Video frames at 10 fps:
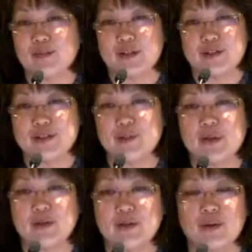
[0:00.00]
when you
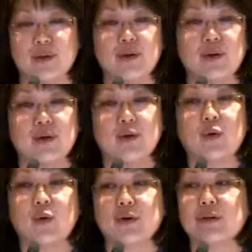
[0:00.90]
submit your
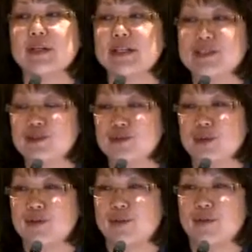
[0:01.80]
quarterly
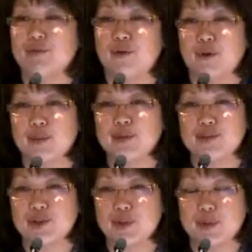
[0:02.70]
STRIF forms
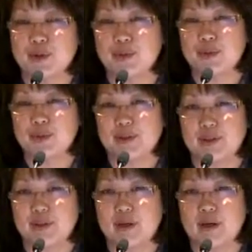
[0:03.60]
to the Bureau
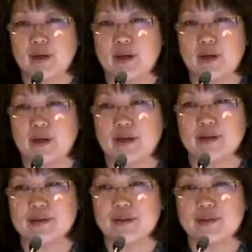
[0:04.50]
with the
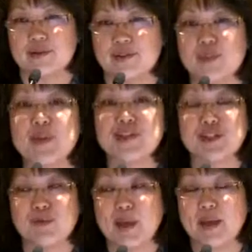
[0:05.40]

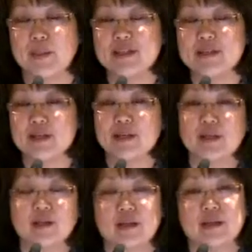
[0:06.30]
submission of payments.
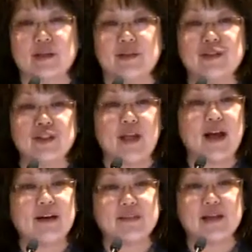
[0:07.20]
You should
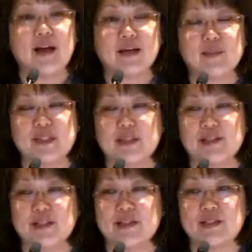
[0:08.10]
have the
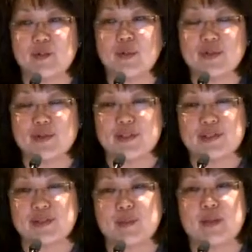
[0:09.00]
documentation that supports what
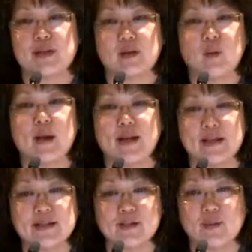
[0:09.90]
you submitted
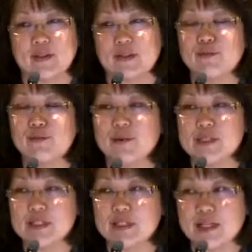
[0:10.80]
already. So within
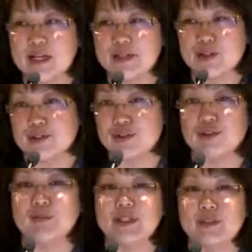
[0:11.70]
14 days
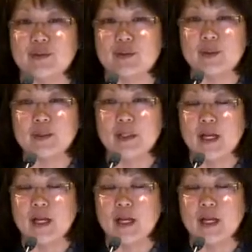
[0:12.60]
should be doable,